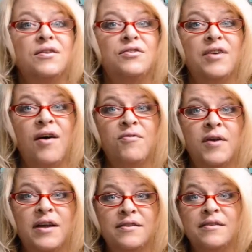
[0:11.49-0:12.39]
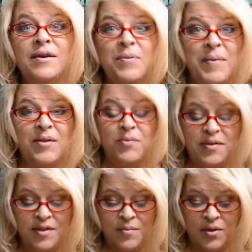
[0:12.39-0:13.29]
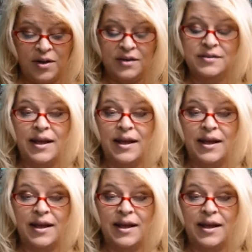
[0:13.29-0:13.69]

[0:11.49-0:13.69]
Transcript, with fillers: Ciao friends, Beth with ThimbleHooks